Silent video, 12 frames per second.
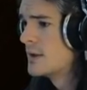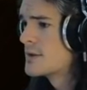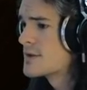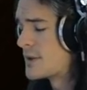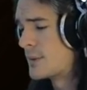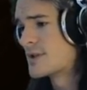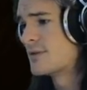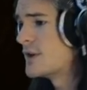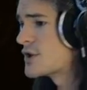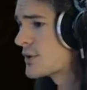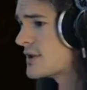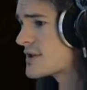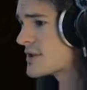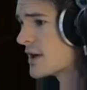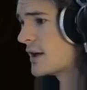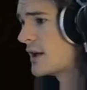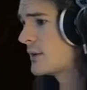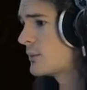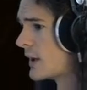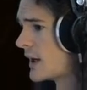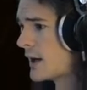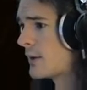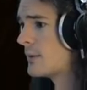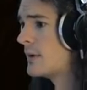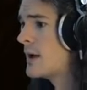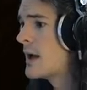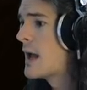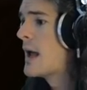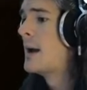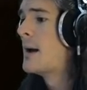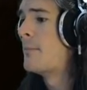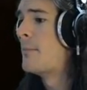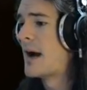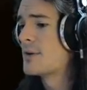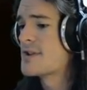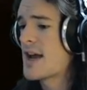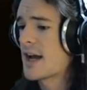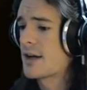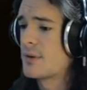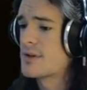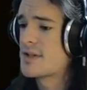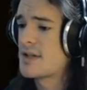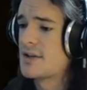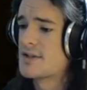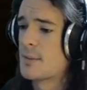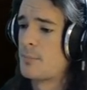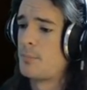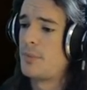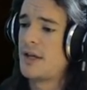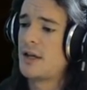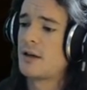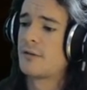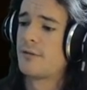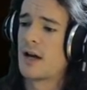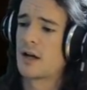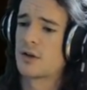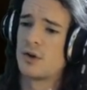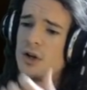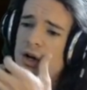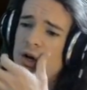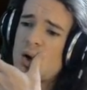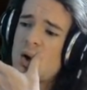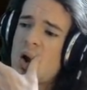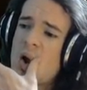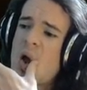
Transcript: So it's visually stunning, wow. Mouse accuracy is a big factor here.